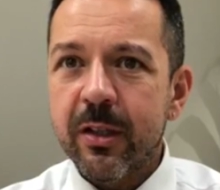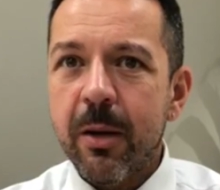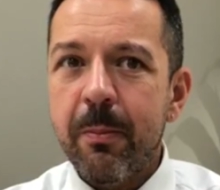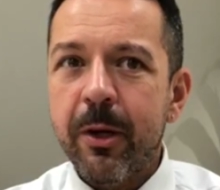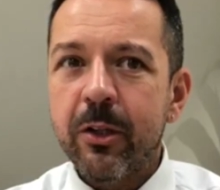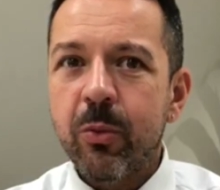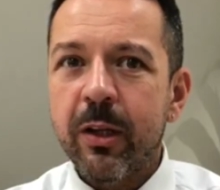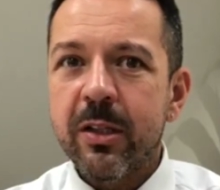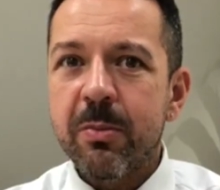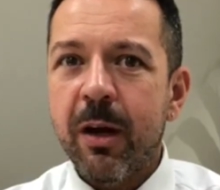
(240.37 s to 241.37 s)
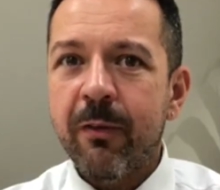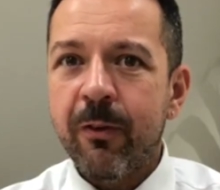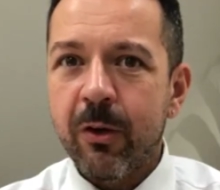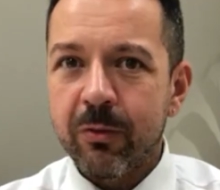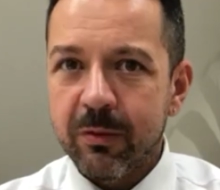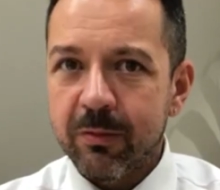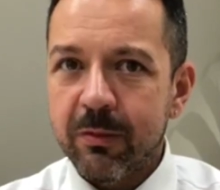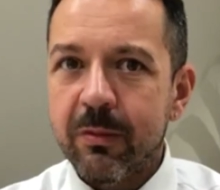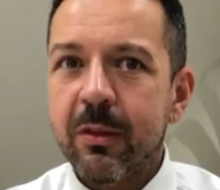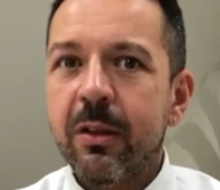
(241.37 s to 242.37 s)
compared to other smartphones,
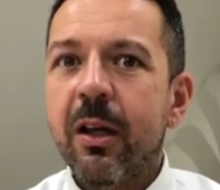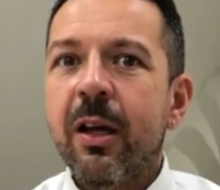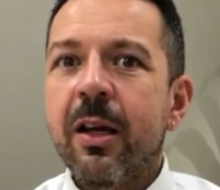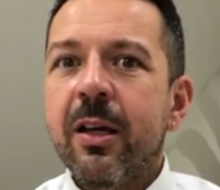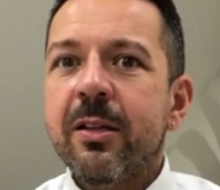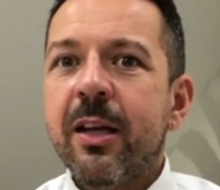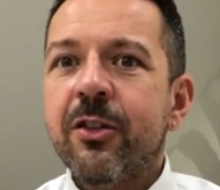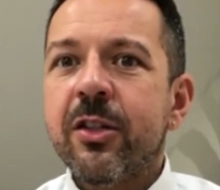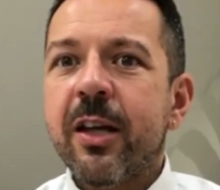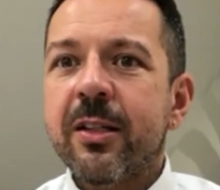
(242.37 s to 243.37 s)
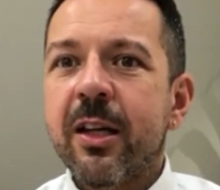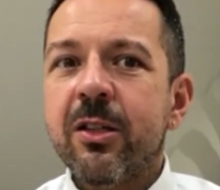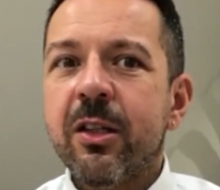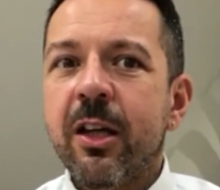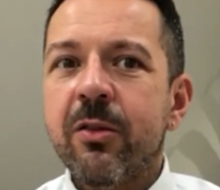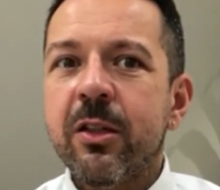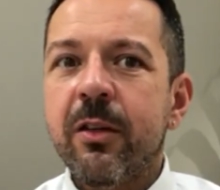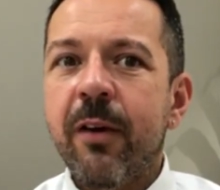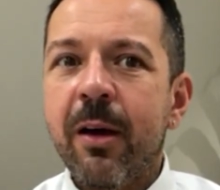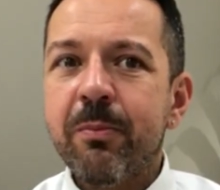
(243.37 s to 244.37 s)
such as access to thousands of
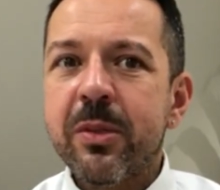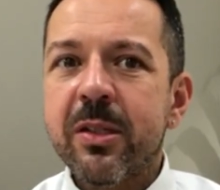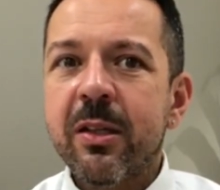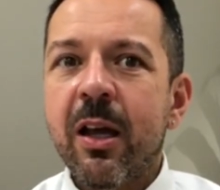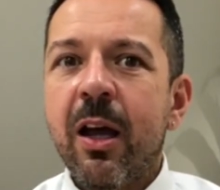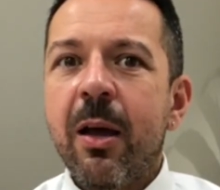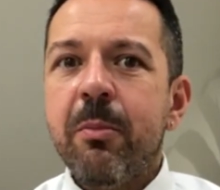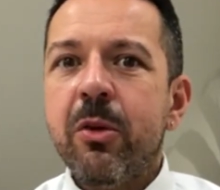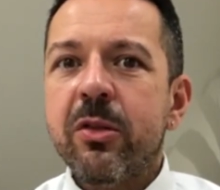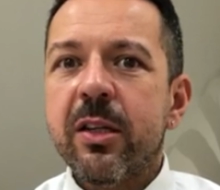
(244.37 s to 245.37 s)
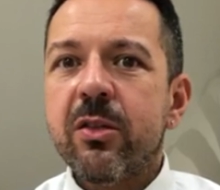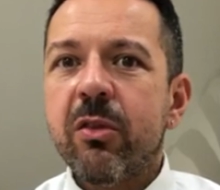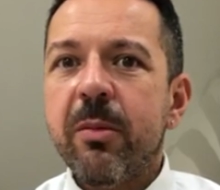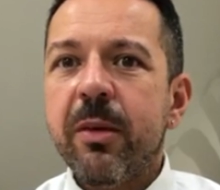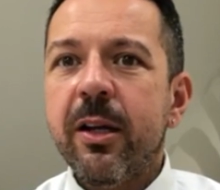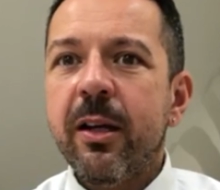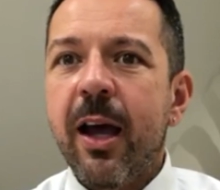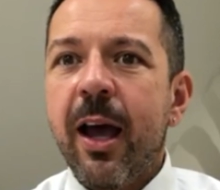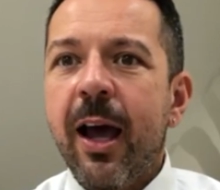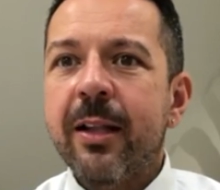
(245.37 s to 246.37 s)
apps, music streaming,
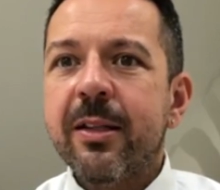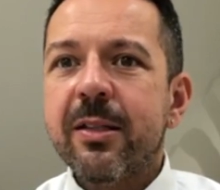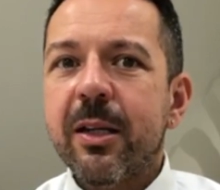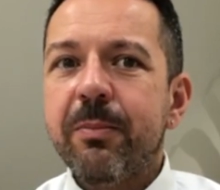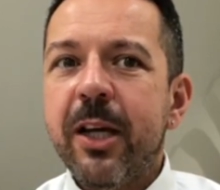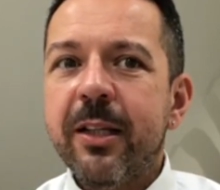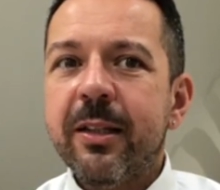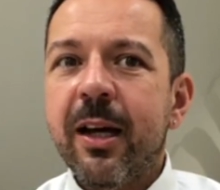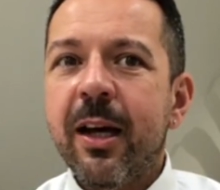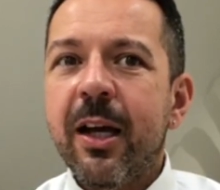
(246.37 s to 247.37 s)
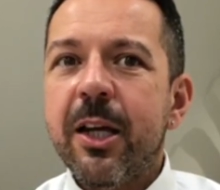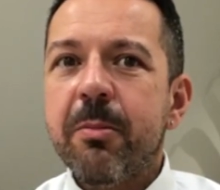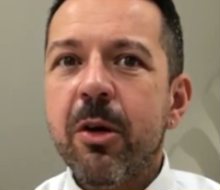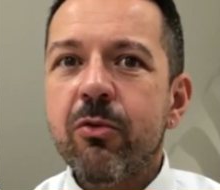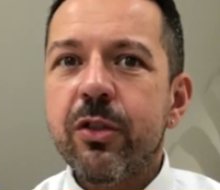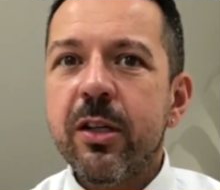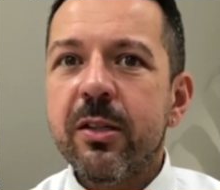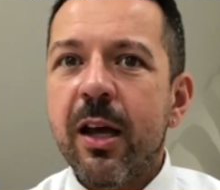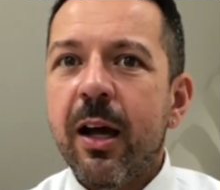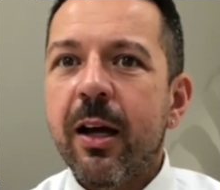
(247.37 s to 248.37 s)
health and sleep data,
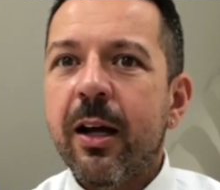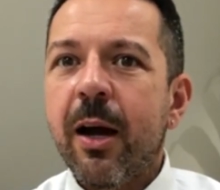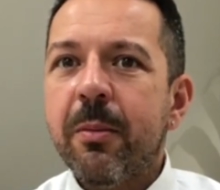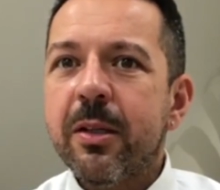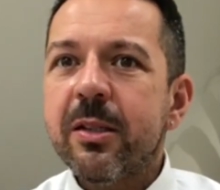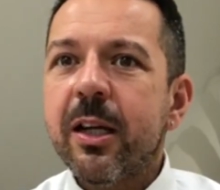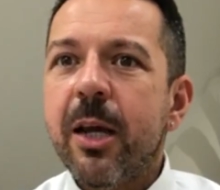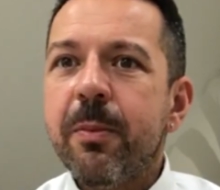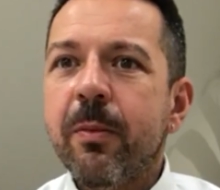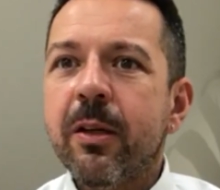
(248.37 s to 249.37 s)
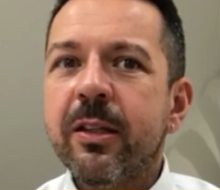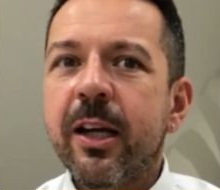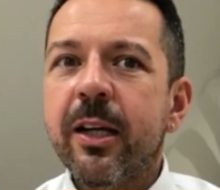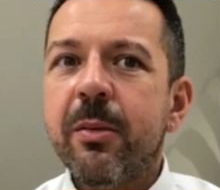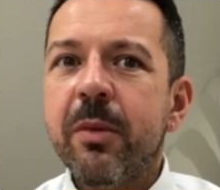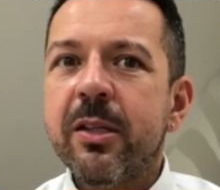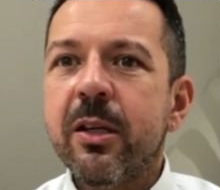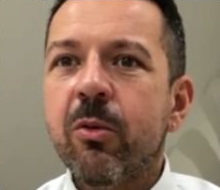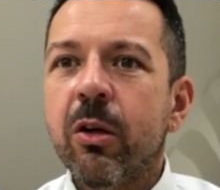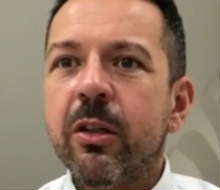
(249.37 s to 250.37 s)
emojis, and cameras capable of taking amazing
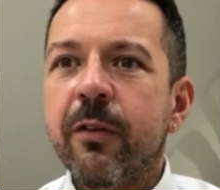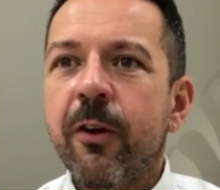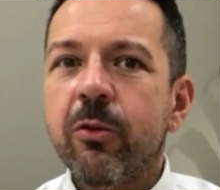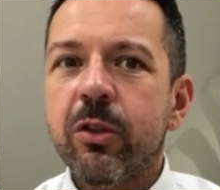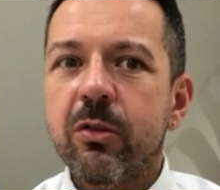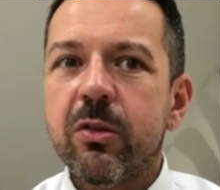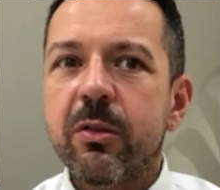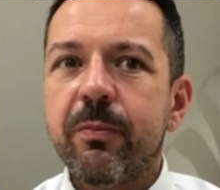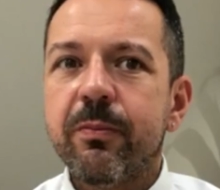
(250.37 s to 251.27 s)
quality photos.